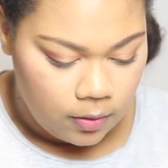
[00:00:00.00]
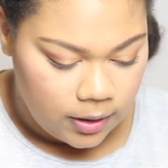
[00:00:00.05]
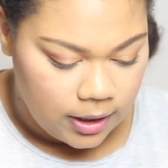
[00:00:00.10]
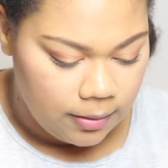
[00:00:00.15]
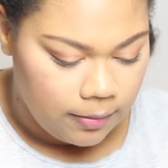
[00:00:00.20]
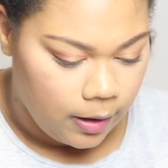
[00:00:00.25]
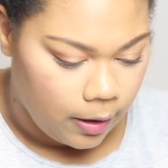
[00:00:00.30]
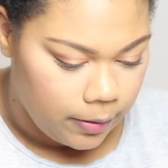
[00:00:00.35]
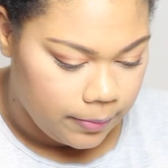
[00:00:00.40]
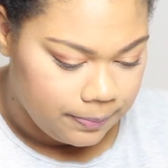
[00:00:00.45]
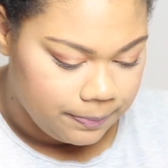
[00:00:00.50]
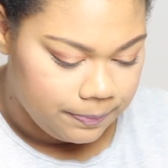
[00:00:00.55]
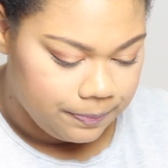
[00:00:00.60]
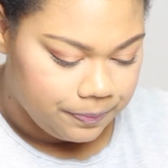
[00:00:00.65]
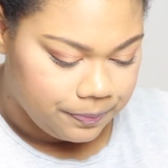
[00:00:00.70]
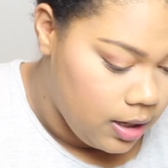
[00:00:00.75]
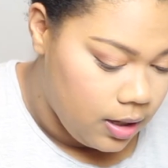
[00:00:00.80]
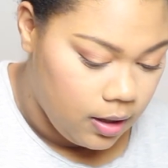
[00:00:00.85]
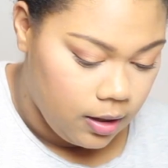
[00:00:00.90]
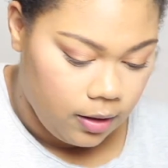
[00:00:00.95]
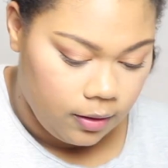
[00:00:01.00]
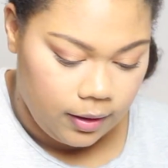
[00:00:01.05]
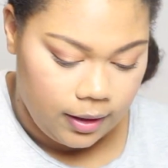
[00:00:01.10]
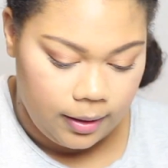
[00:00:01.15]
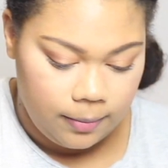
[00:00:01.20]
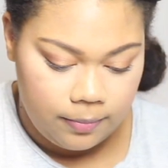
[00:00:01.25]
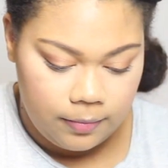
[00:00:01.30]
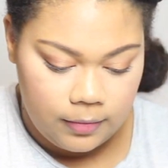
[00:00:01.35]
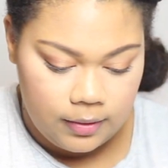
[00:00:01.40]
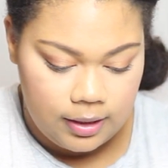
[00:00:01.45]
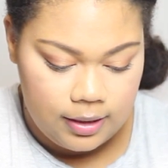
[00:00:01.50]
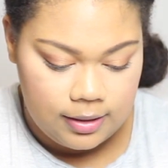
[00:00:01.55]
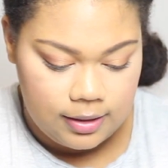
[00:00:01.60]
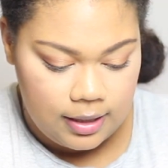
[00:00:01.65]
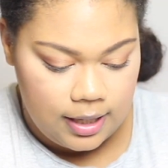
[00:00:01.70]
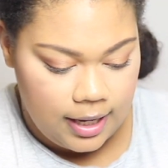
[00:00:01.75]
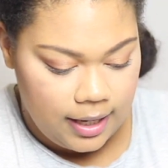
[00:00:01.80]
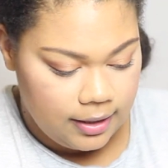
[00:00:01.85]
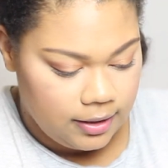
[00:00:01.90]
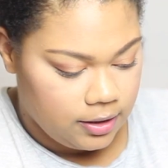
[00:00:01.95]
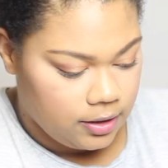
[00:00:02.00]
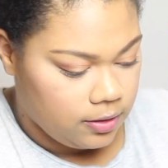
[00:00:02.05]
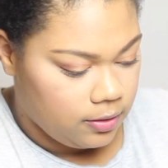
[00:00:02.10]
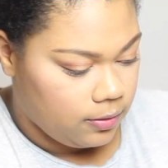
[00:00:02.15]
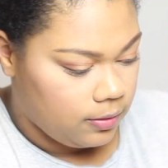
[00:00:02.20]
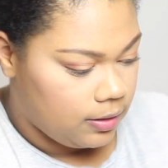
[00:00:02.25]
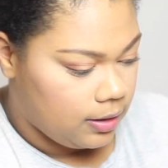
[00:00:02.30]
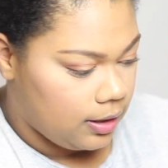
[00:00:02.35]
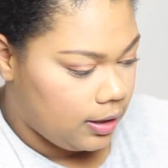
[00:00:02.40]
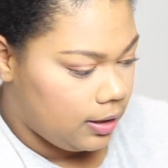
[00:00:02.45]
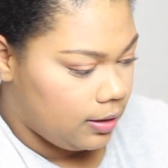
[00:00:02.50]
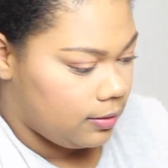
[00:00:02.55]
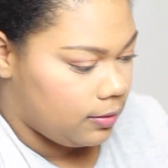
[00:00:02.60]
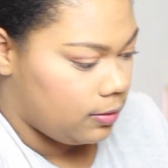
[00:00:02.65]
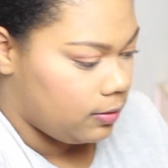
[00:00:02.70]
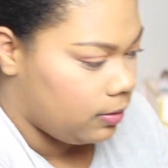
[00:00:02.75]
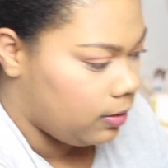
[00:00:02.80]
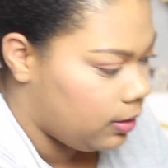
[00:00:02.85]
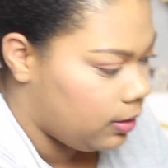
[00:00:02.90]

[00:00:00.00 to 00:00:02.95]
keep going. Okay, these last two things